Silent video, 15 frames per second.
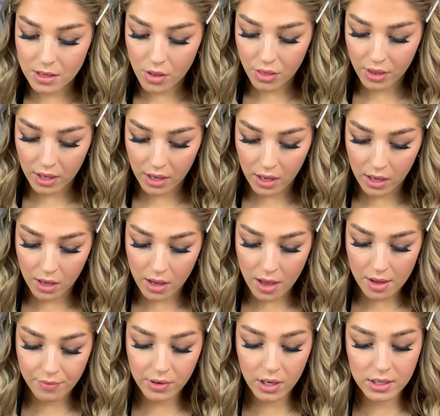the
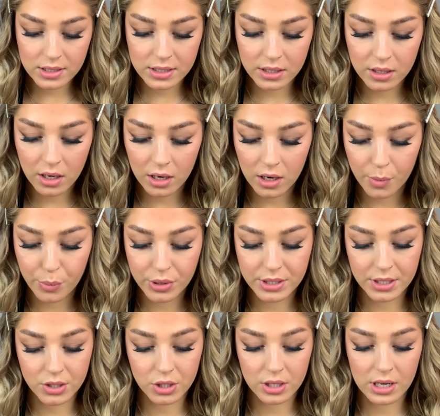Everlasting Colour
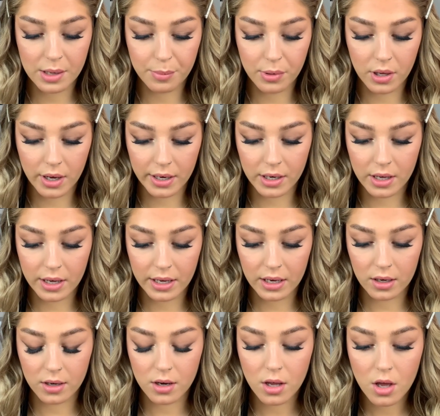Precision Lip Liner
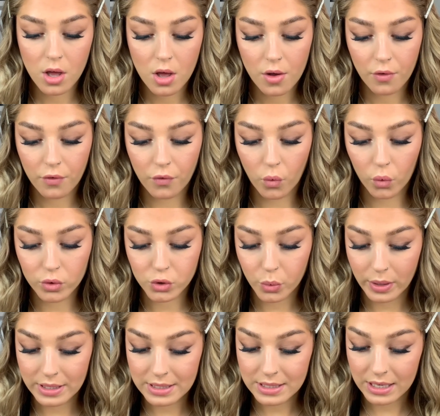in
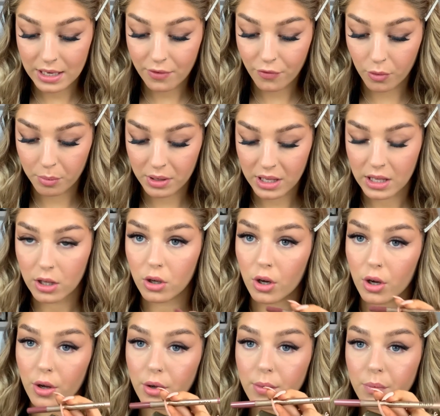420 from
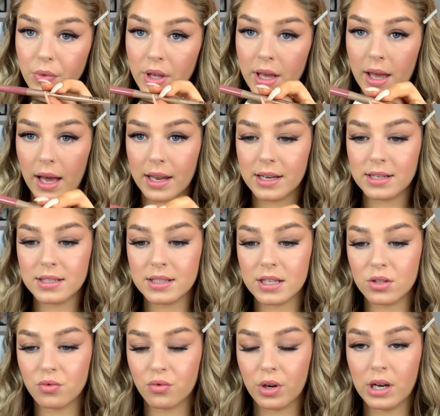Kiko, and it's this
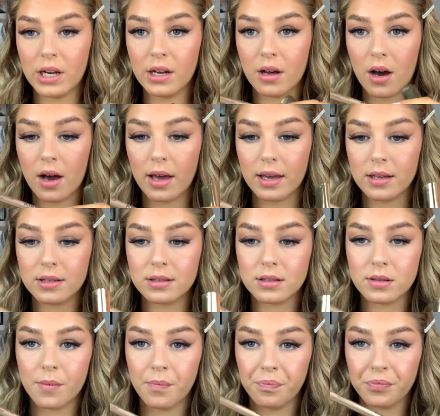really nice
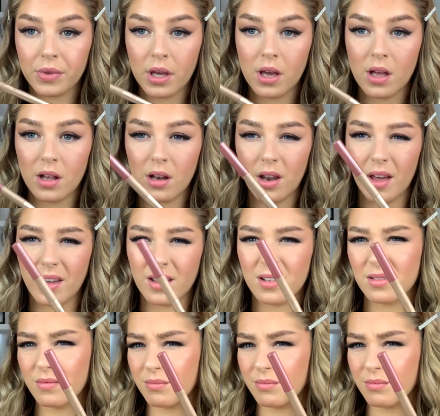like